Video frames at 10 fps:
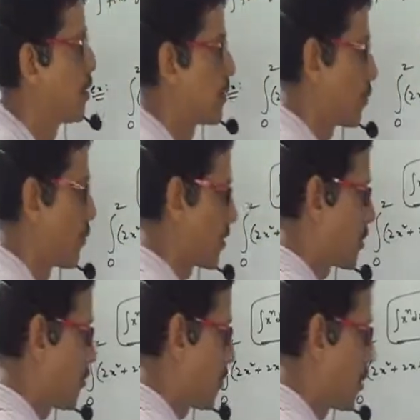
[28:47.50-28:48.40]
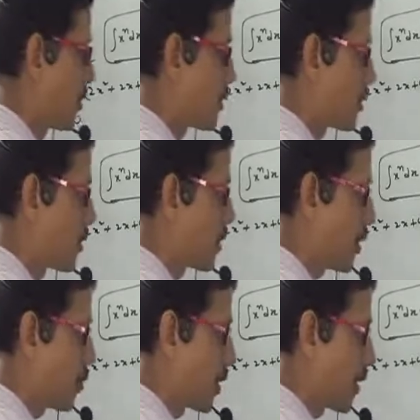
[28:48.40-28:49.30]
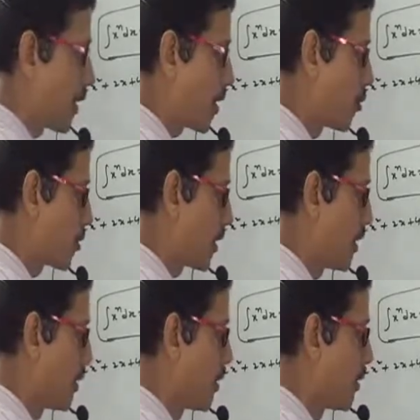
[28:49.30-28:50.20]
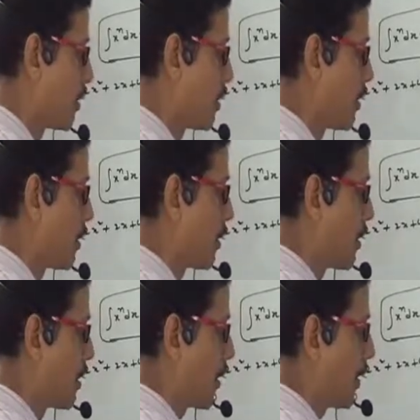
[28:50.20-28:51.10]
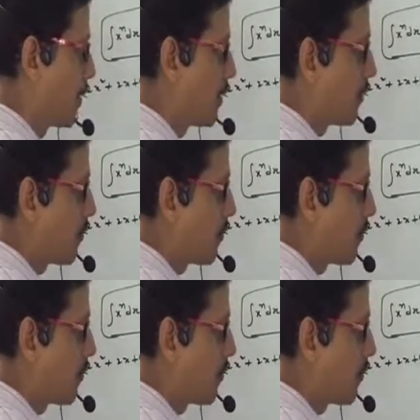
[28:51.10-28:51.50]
so first of all, this 3 you can take outside, and